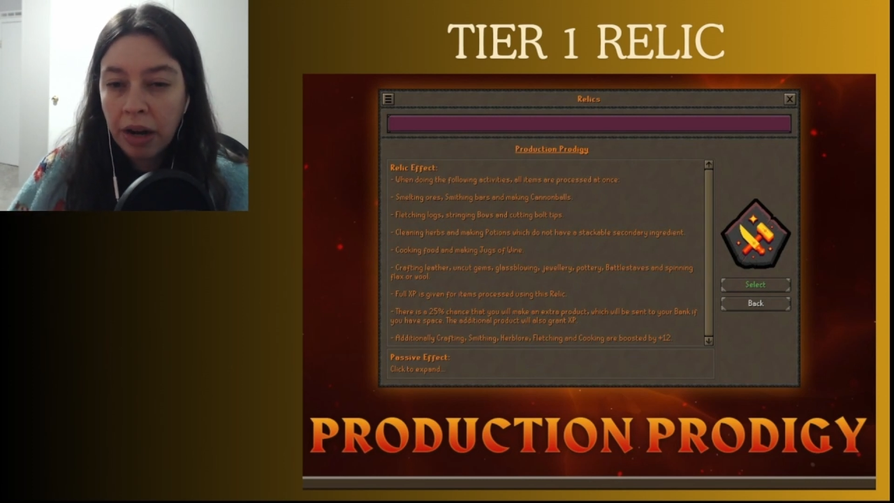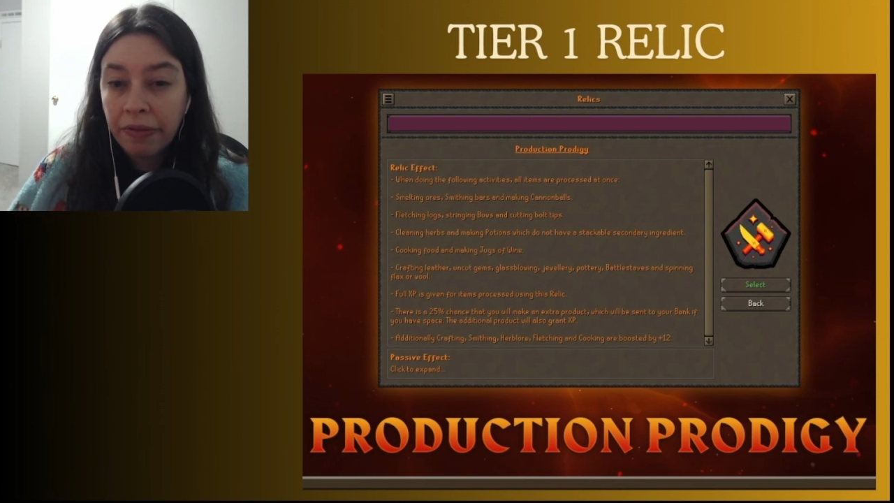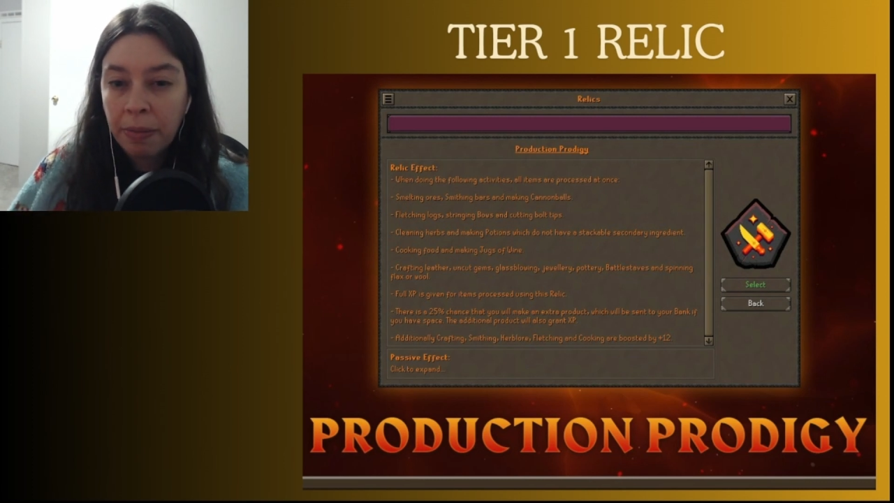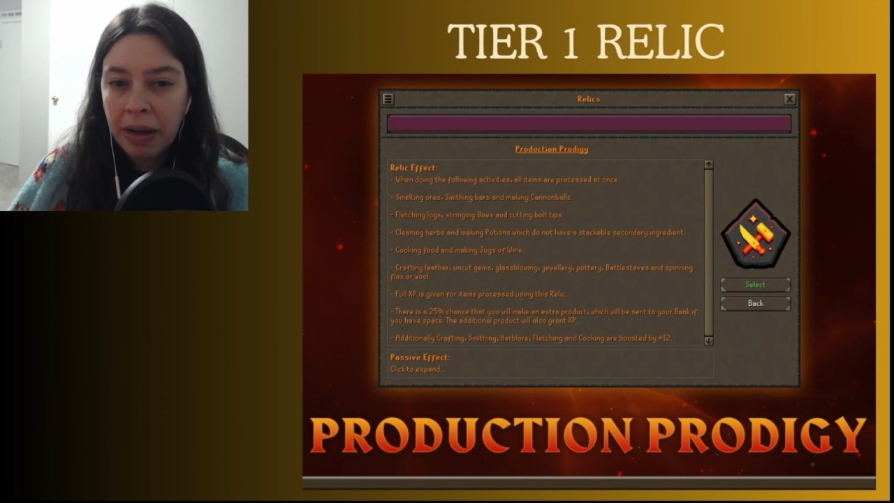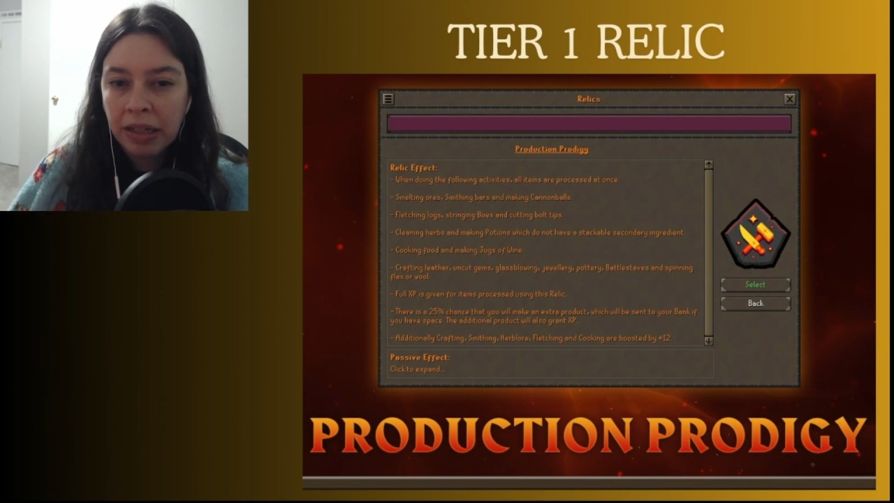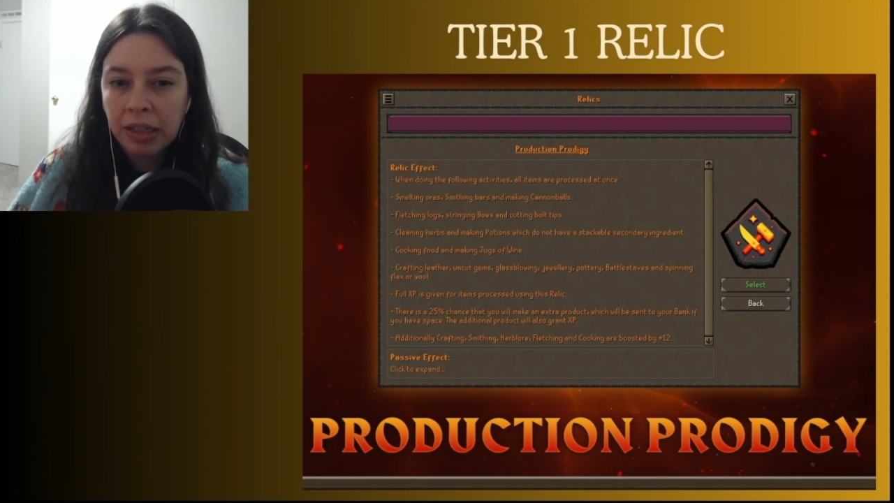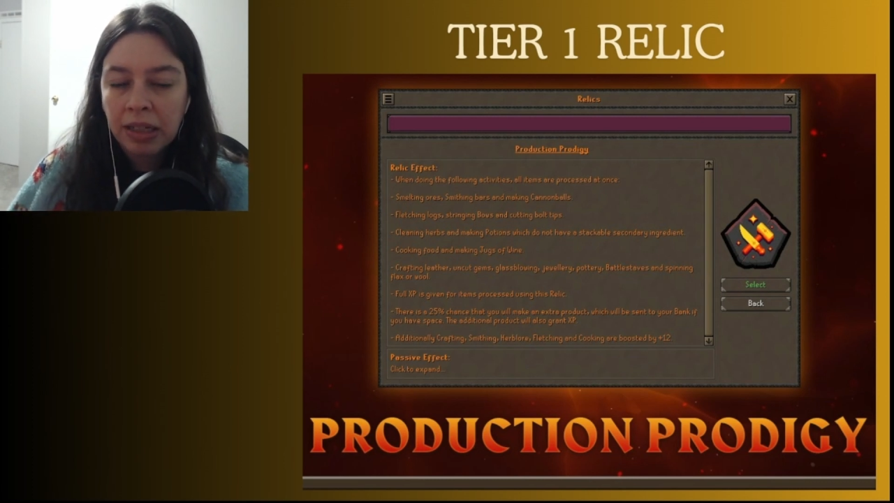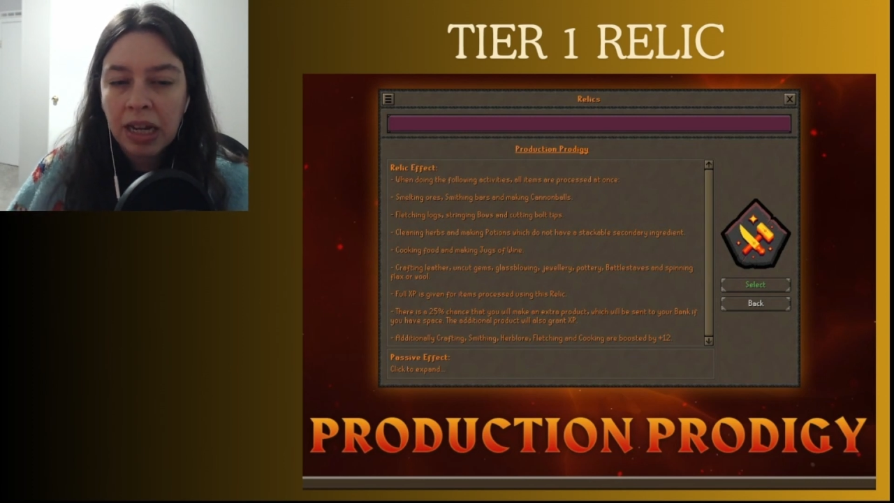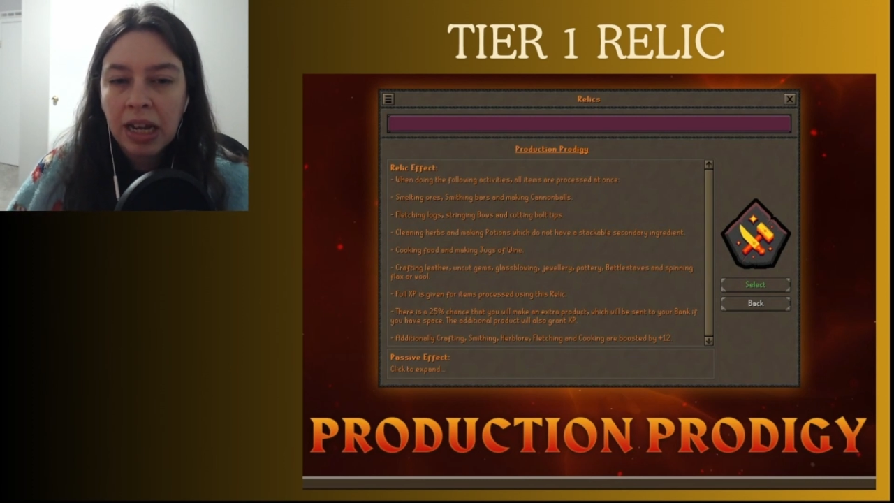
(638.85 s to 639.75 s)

of the best.